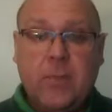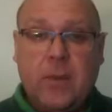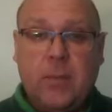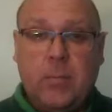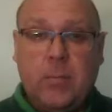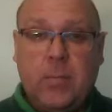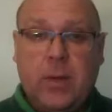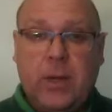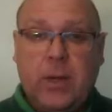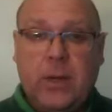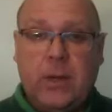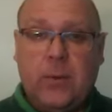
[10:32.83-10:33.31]

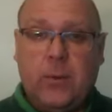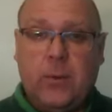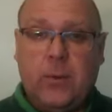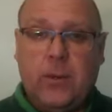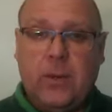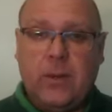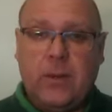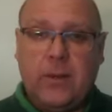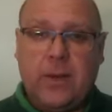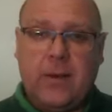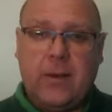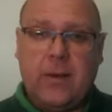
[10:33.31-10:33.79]
But you know
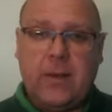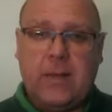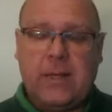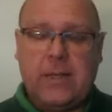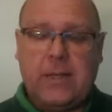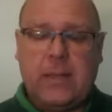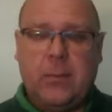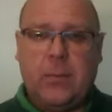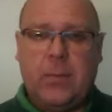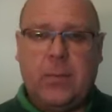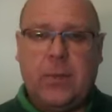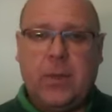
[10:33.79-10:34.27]
what? There is
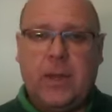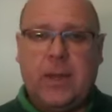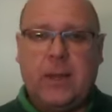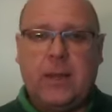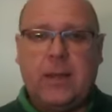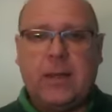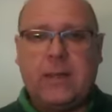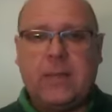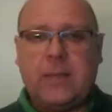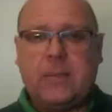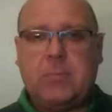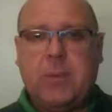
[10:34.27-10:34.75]
something
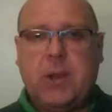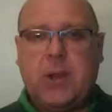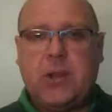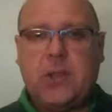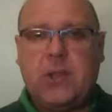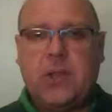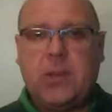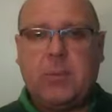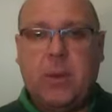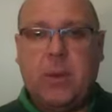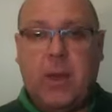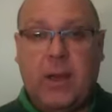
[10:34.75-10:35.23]

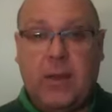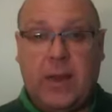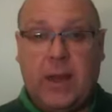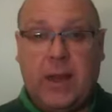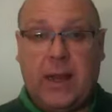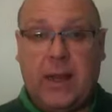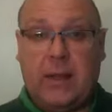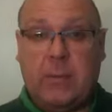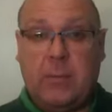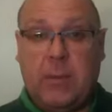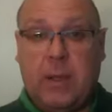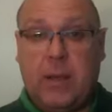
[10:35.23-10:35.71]
special about
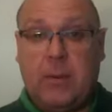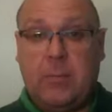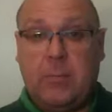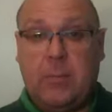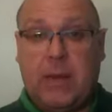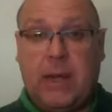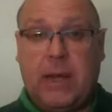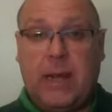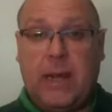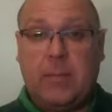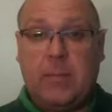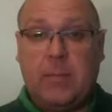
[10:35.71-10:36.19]
that, about
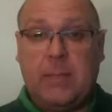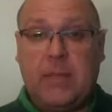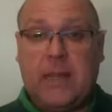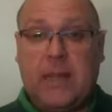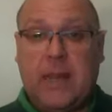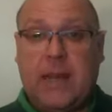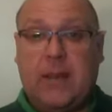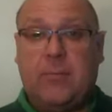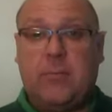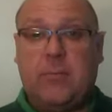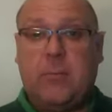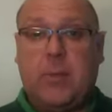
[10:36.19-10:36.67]
being able to
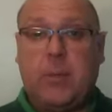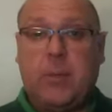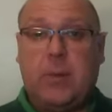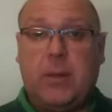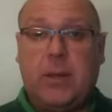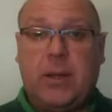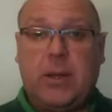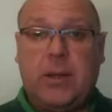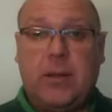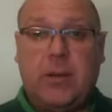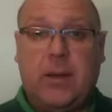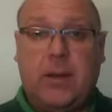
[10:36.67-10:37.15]
have people
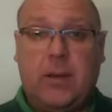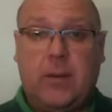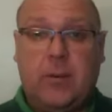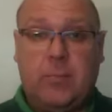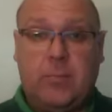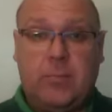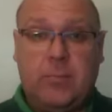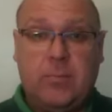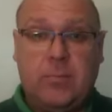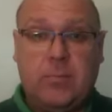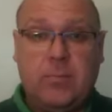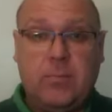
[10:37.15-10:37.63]
in your home
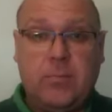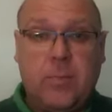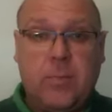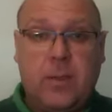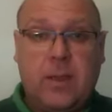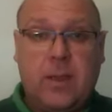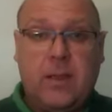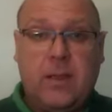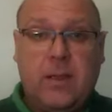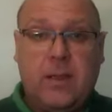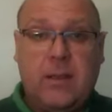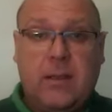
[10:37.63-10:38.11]

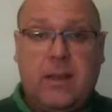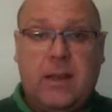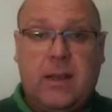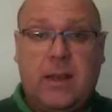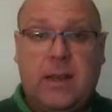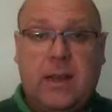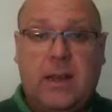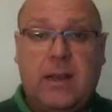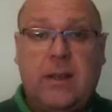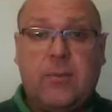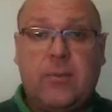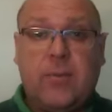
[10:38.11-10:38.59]

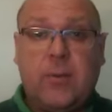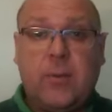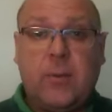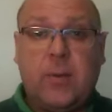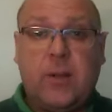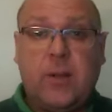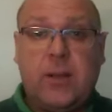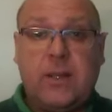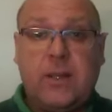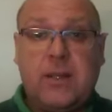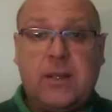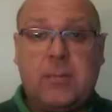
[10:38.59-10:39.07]
from
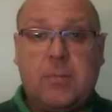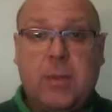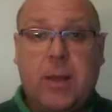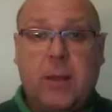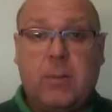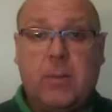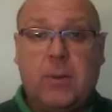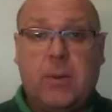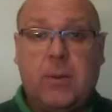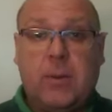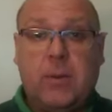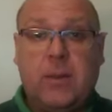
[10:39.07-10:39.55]
God's
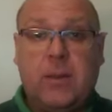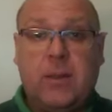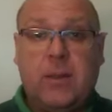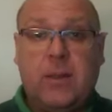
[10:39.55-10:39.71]
people.